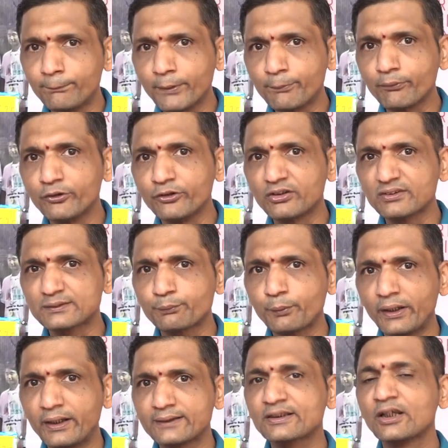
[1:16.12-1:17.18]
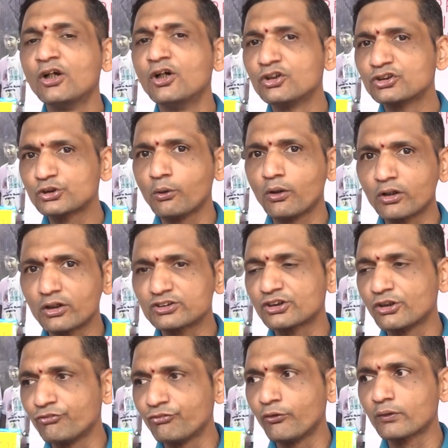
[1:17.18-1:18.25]
people into space, so on and
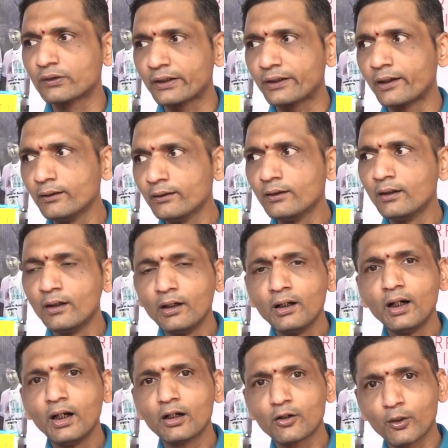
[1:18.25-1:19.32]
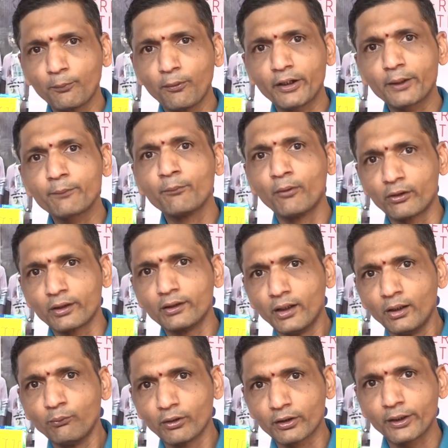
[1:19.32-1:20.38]
so forth in a robotic model
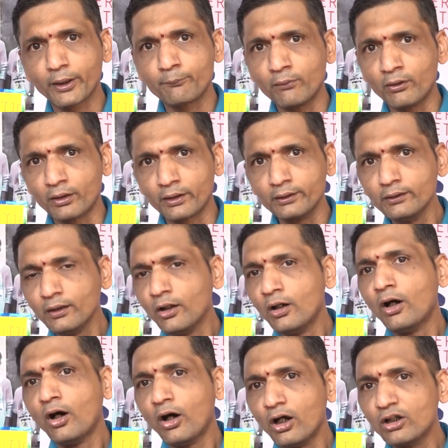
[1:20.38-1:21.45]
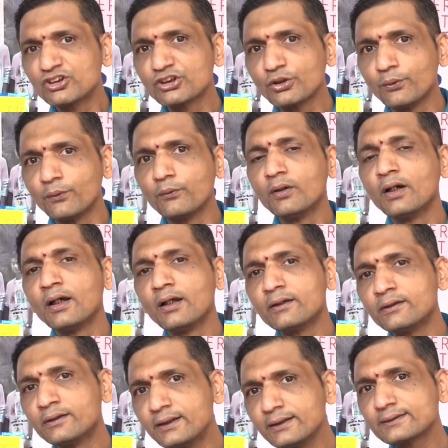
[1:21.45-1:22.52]
or working model. Also,
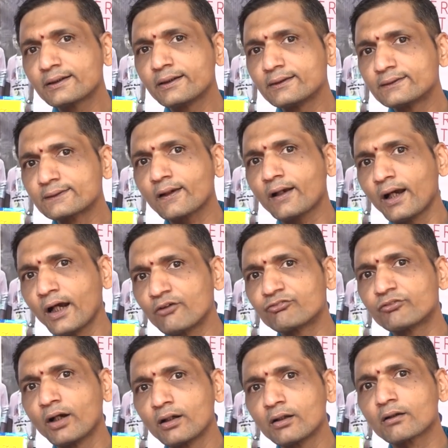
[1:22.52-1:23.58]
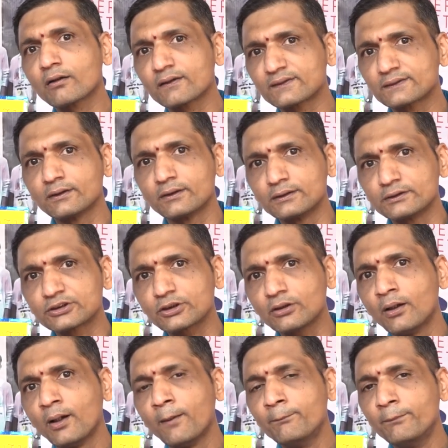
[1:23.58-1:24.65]
these kids have done a research
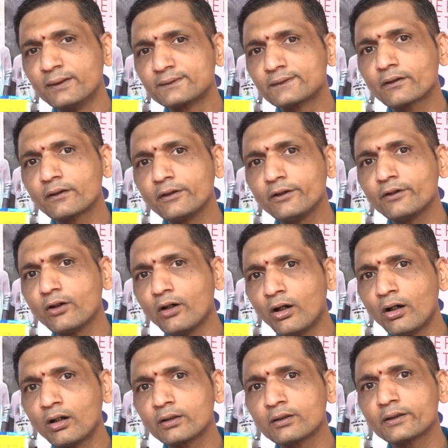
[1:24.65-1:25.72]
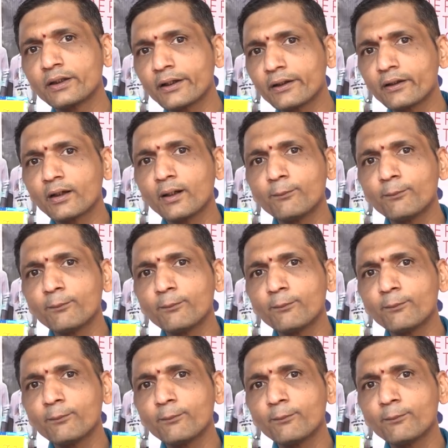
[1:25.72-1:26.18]
basically on taking